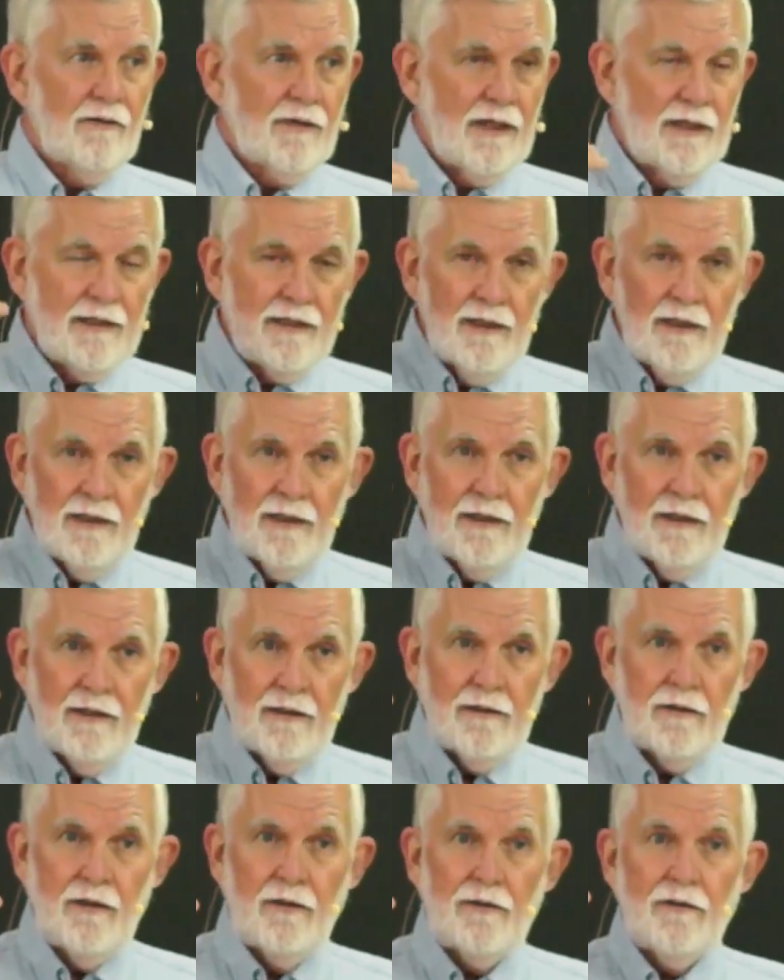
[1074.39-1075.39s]
Okay,
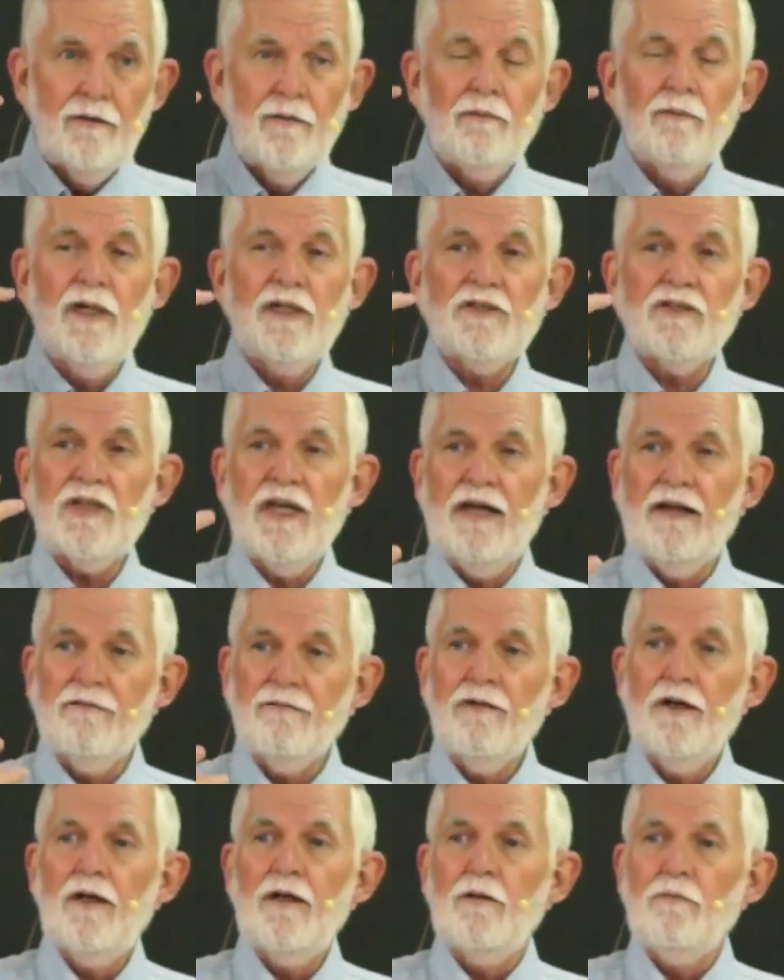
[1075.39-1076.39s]
you, you must
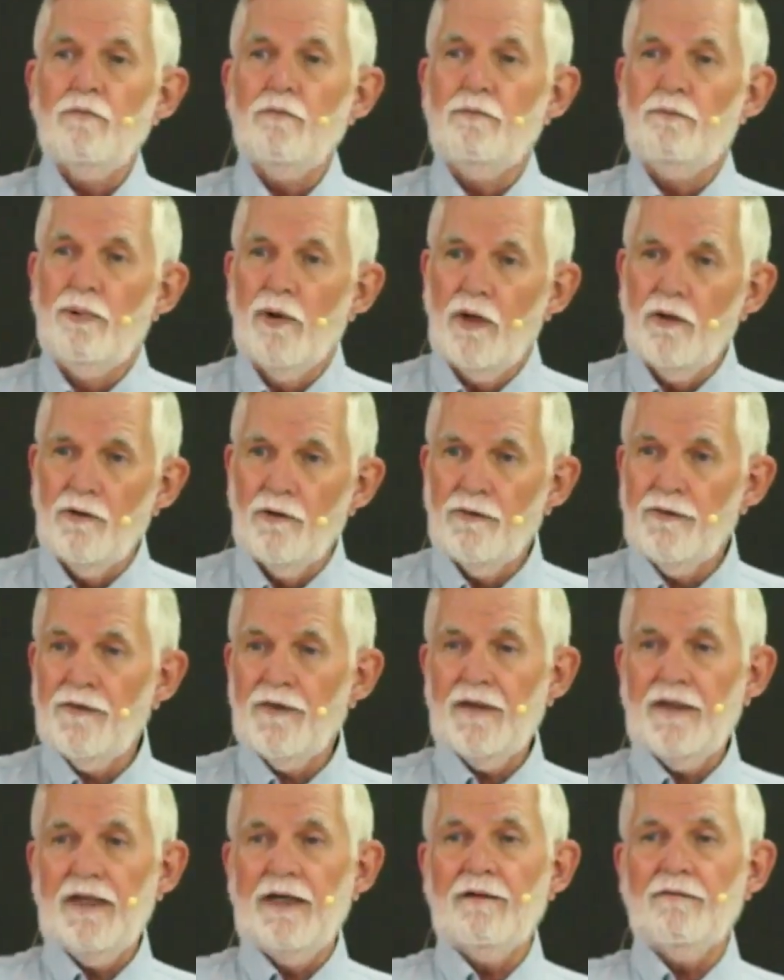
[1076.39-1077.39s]
have
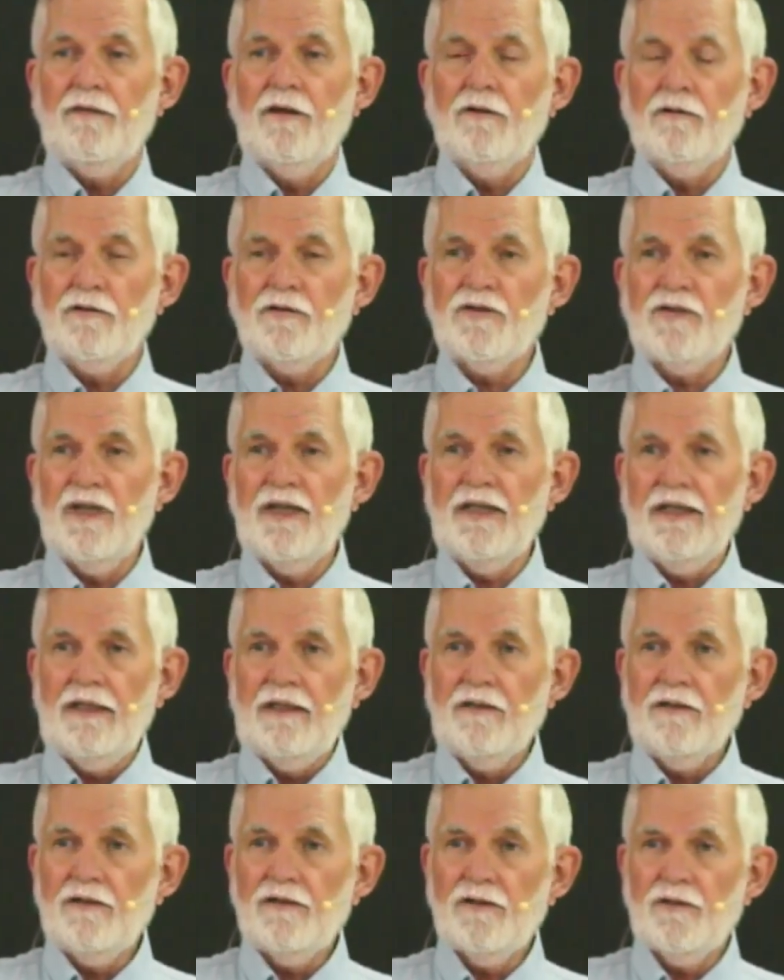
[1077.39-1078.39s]
both of those
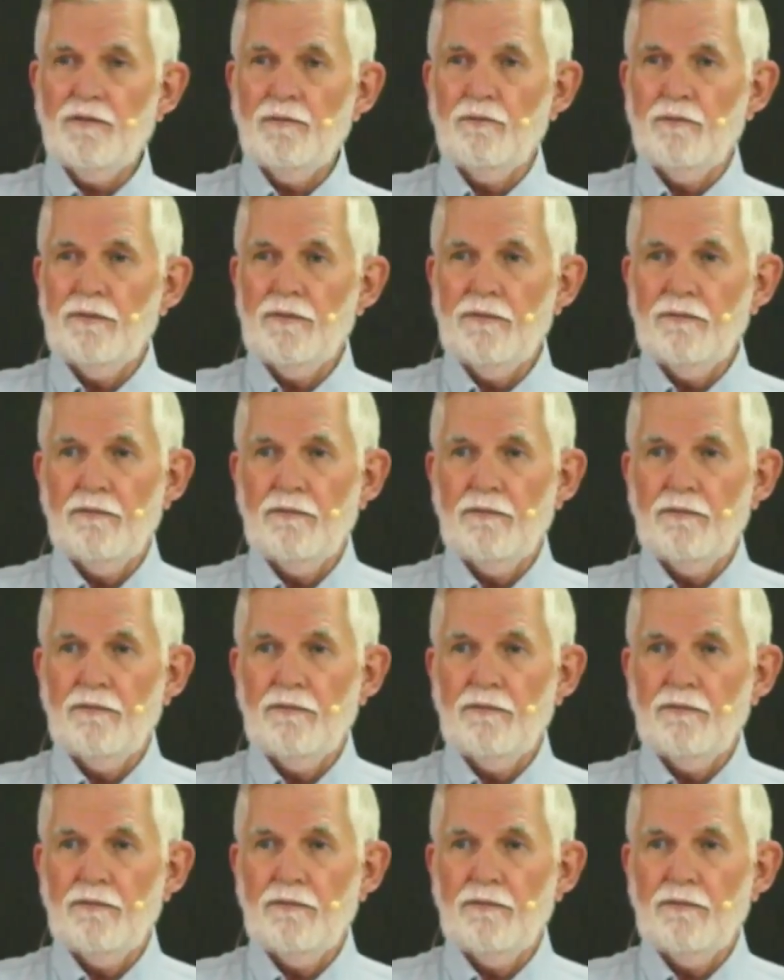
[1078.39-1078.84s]
things.